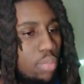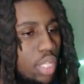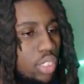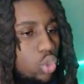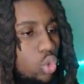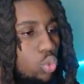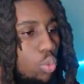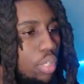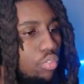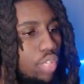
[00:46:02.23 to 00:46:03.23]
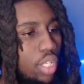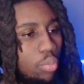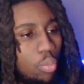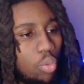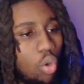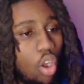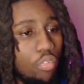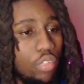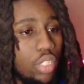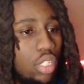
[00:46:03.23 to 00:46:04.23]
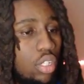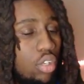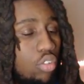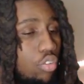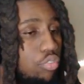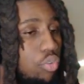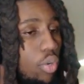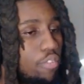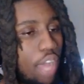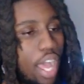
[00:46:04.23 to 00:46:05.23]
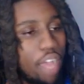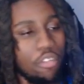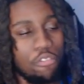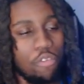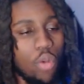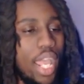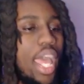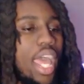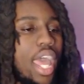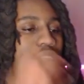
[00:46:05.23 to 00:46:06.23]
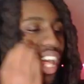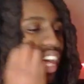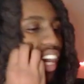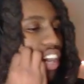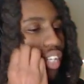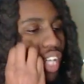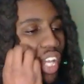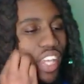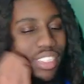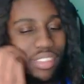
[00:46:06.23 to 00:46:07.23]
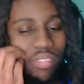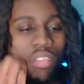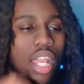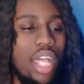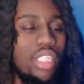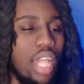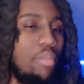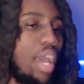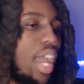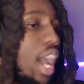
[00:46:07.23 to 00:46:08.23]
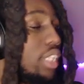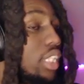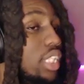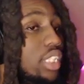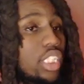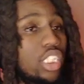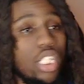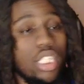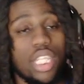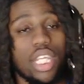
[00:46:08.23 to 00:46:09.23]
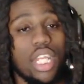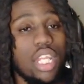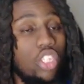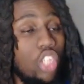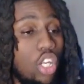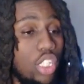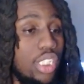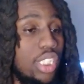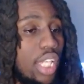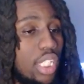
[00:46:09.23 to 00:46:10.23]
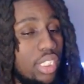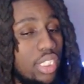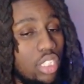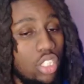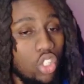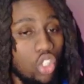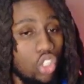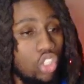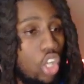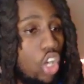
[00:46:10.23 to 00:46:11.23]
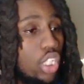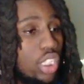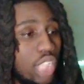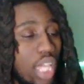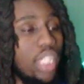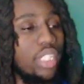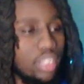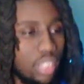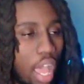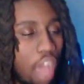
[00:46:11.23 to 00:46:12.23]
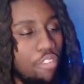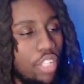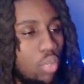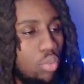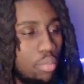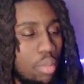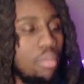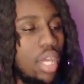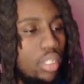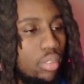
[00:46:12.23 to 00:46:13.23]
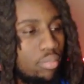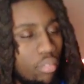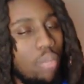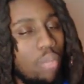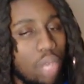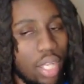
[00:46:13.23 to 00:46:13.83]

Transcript: tools will be available more often, from 45 to 40. Okay, that's not bad. I think they should have did it 30 seconds. 30 seconds I feel like would have been better, but